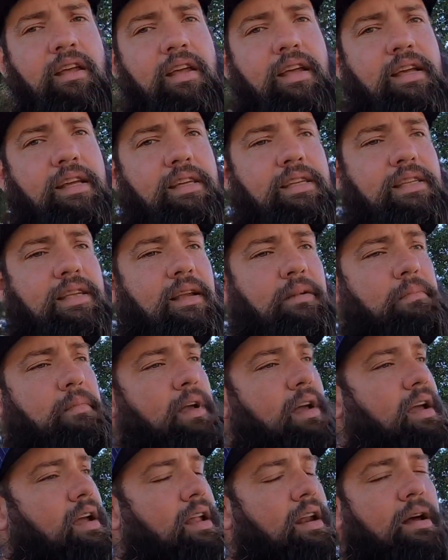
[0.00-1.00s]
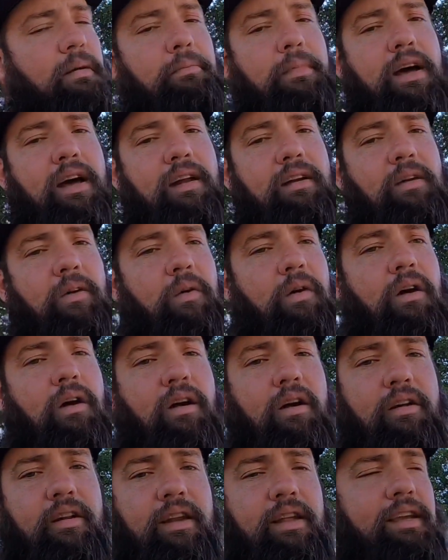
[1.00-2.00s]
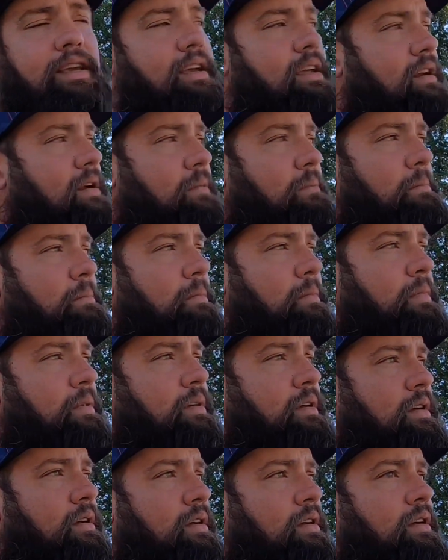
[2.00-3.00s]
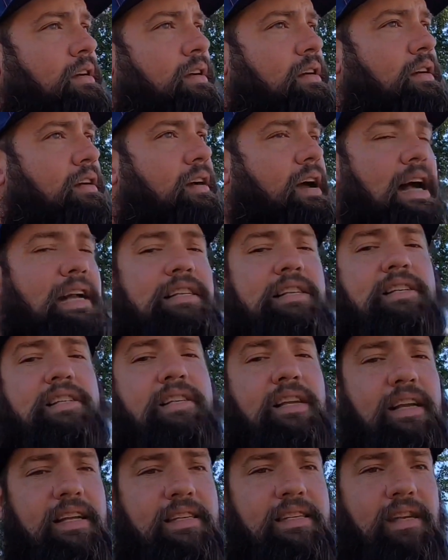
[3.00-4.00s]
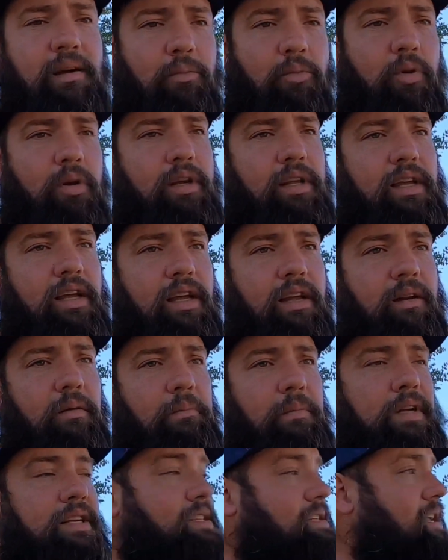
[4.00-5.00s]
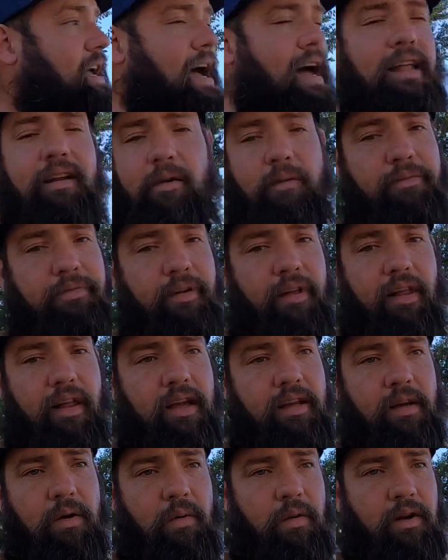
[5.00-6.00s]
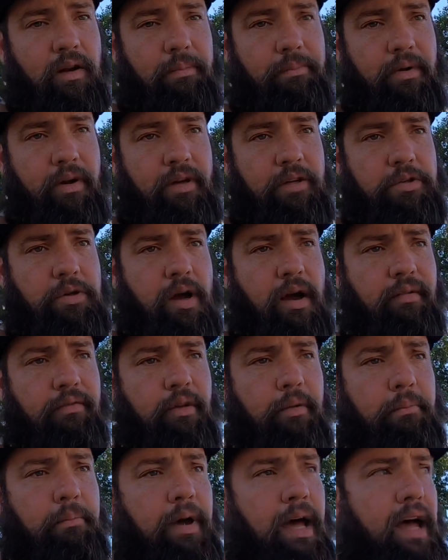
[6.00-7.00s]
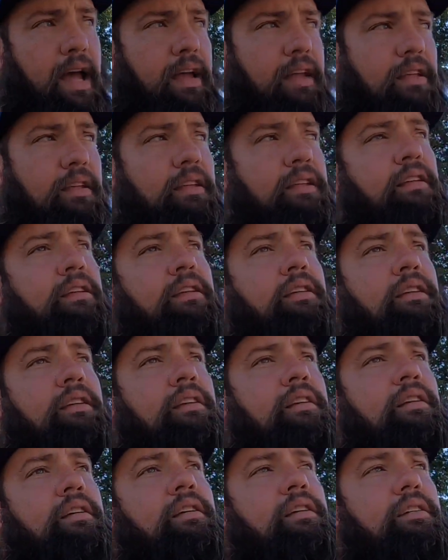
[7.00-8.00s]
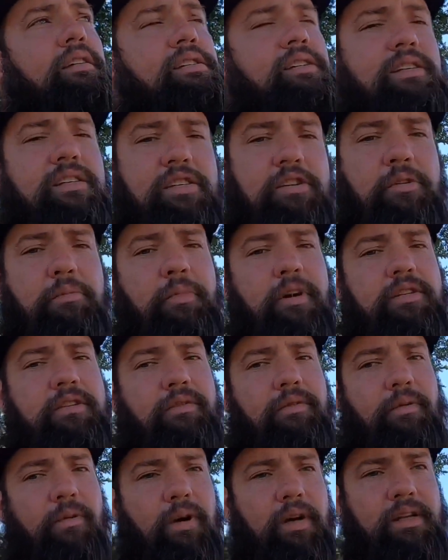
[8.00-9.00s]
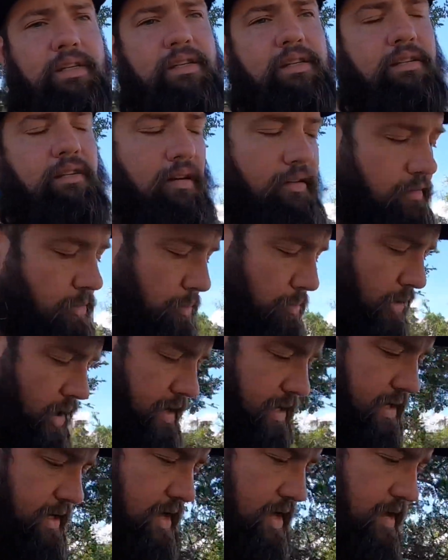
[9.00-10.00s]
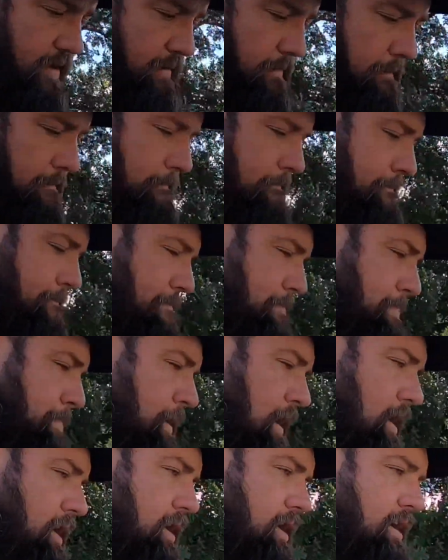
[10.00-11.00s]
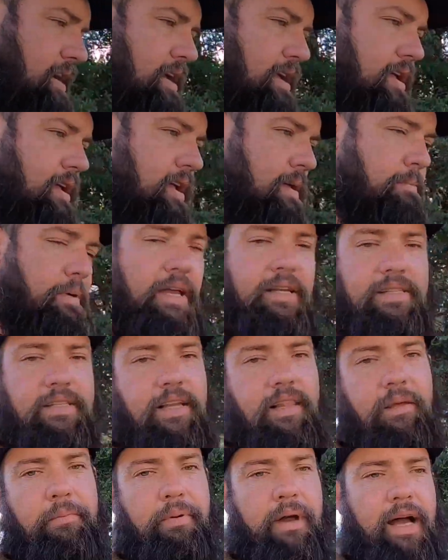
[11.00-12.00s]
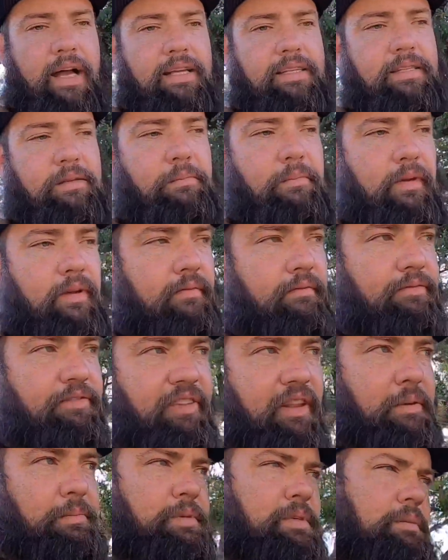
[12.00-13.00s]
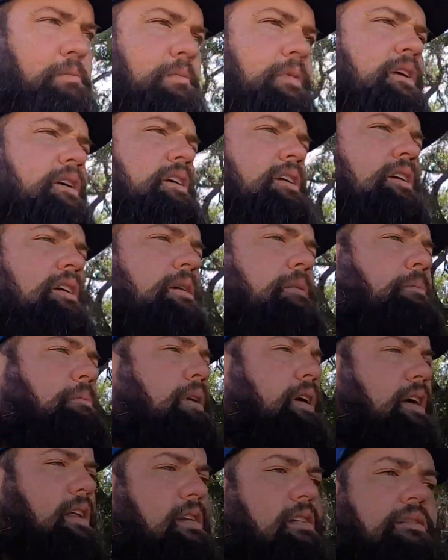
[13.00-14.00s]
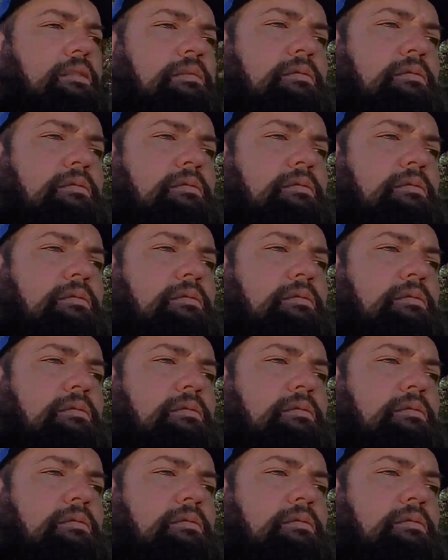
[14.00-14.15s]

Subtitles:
he said, man, I'm not in no hurry to get them. I just need someone to get them, because I don't feel like going up there and driving them back, because it's too much of a risk of them breaking down. He basically buys them and flips them. But